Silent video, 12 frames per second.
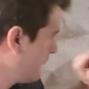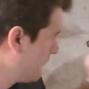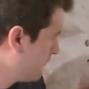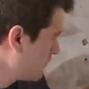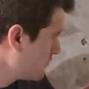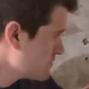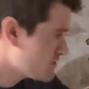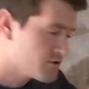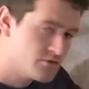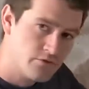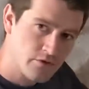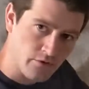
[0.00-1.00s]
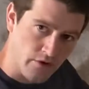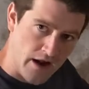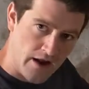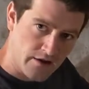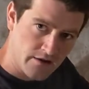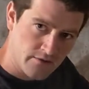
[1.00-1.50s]
flows into the
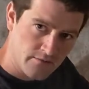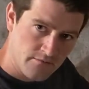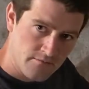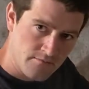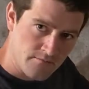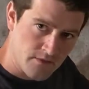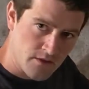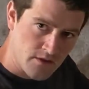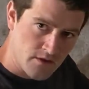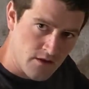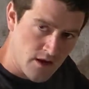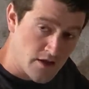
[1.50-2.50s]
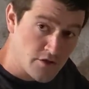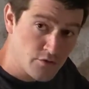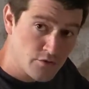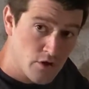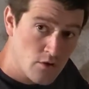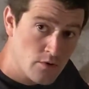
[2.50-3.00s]
crack, and
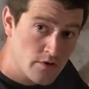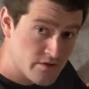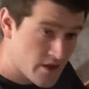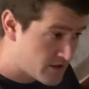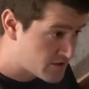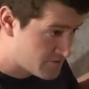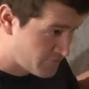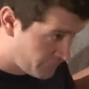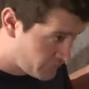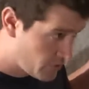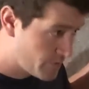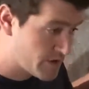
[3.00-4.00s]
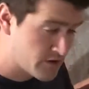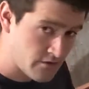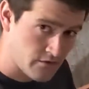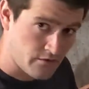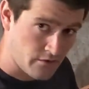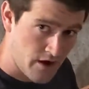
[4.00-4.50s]
you know it, that it's flowing
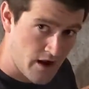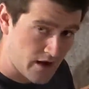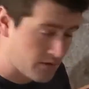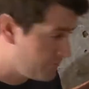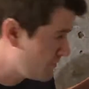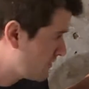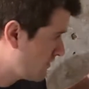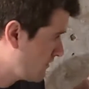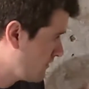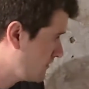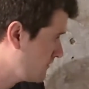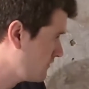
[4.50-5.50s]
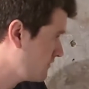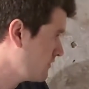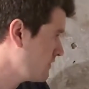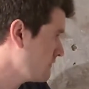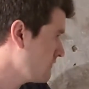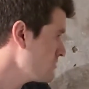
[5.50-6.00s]
into the crack because
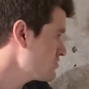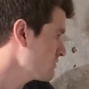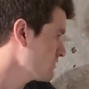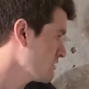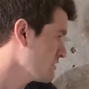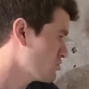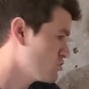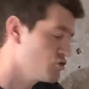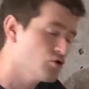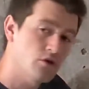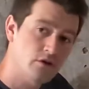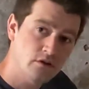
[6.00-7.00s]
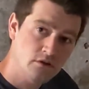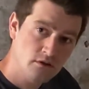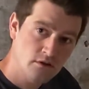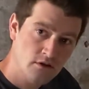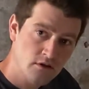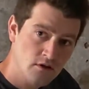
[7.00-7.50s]
eventually it should
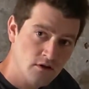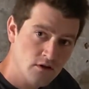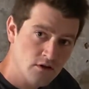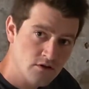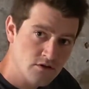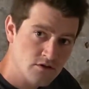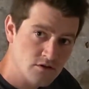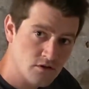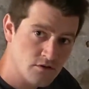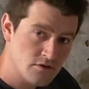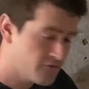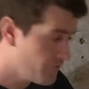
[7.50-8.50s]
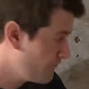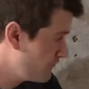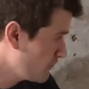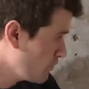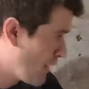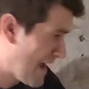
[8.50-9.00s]
start to
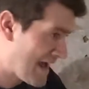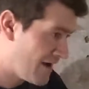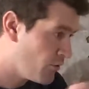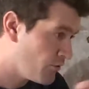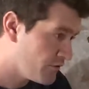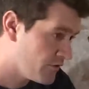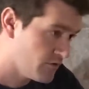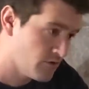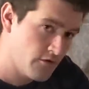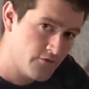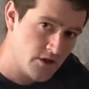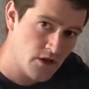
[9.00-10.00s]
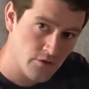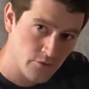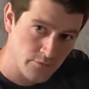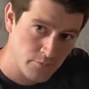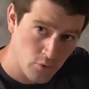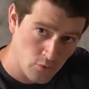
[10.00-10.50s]
flow out of the
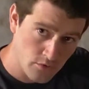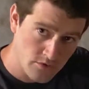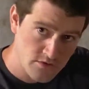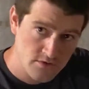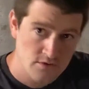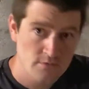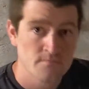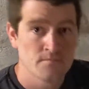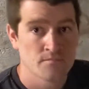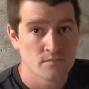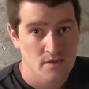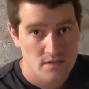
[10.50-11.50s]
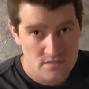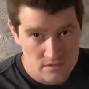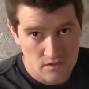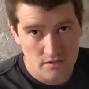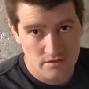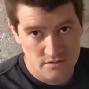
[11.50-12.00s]
other ports as
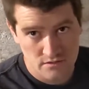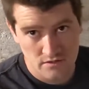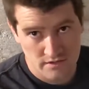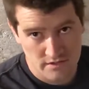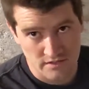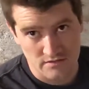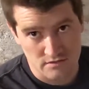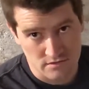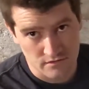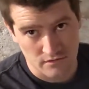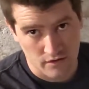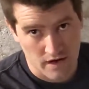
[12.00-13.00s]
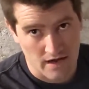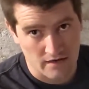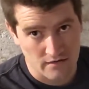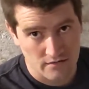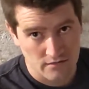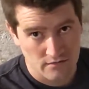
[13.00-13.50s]
long as they're connected to the
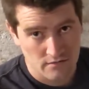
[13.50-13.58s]
crack.